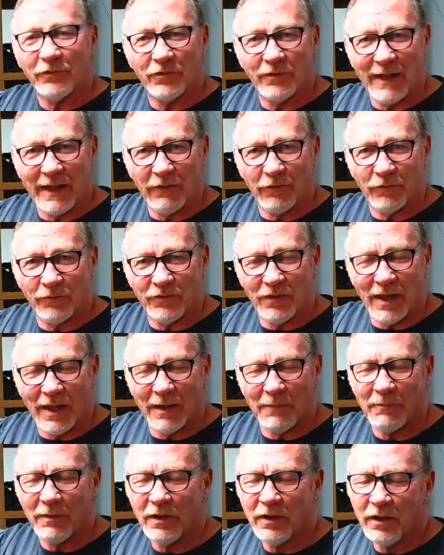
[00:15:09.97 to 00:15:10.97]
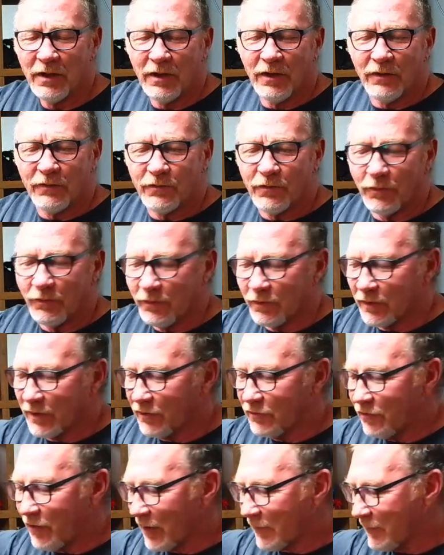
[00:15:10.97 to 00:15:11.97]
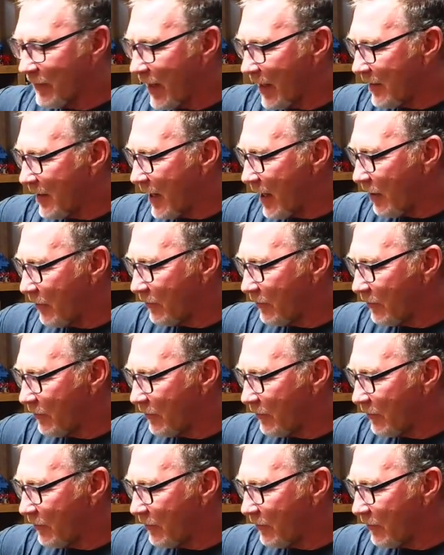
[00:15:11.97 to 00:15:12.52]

Standard Time, so you can check that out.